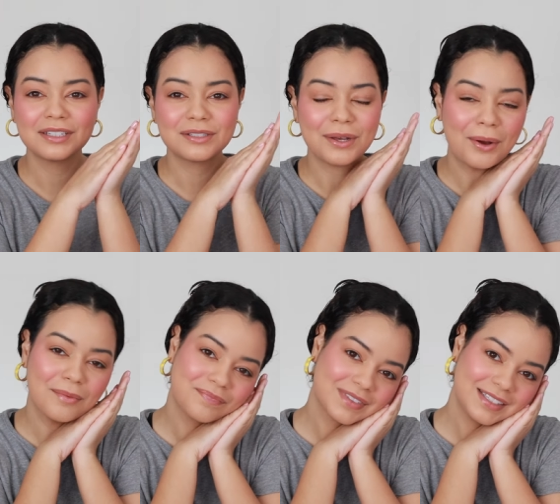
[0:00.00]
so
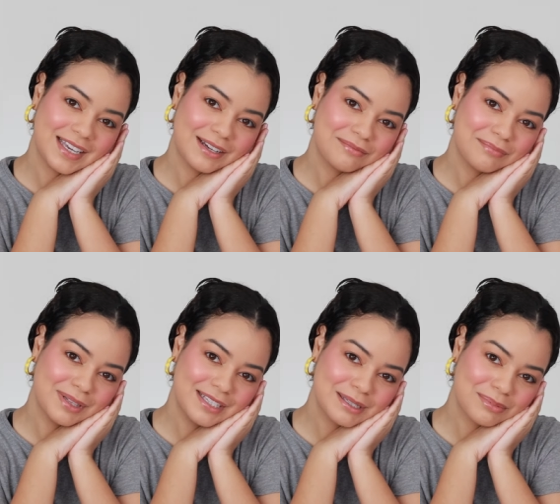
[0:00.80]
yeah
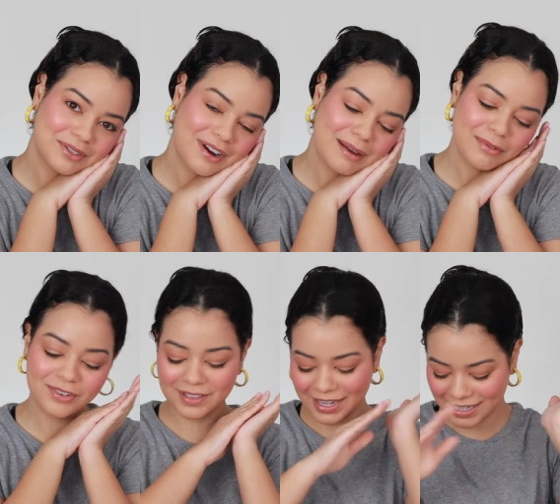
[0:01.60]
please subscribe if
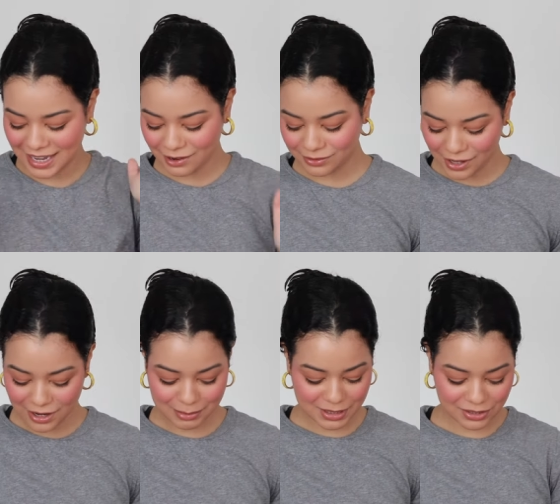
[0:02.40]
you're liking
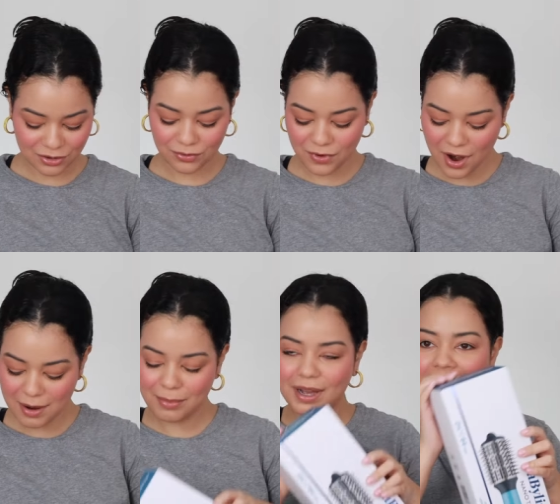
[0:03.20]
vlogmas so far
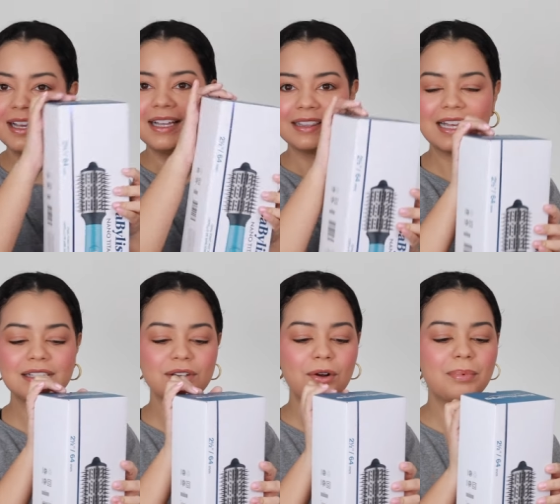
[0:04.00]
but
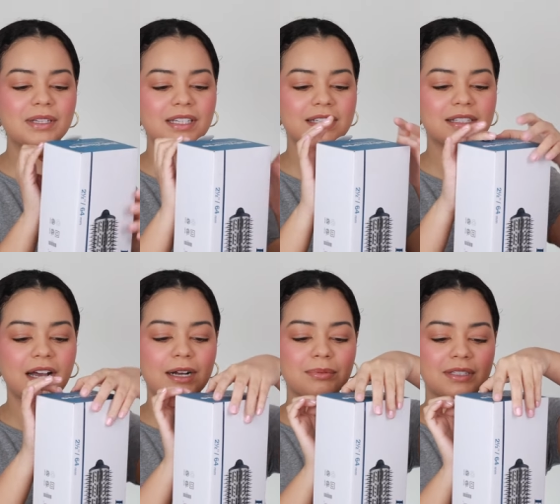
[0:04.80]
let's open this
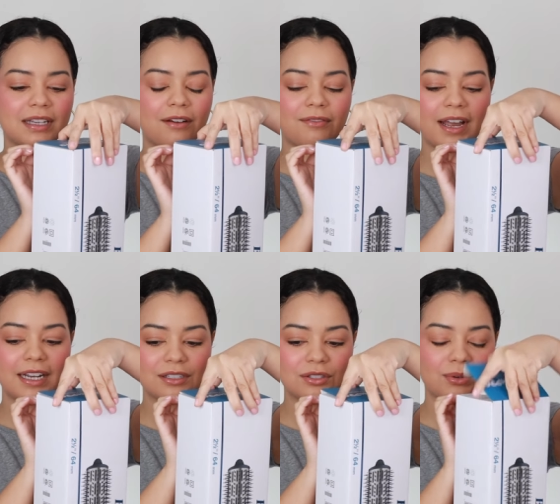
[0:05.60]
up let's get right
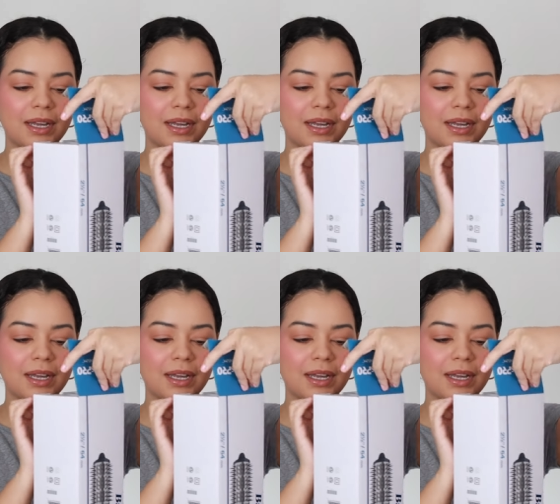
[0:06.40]
into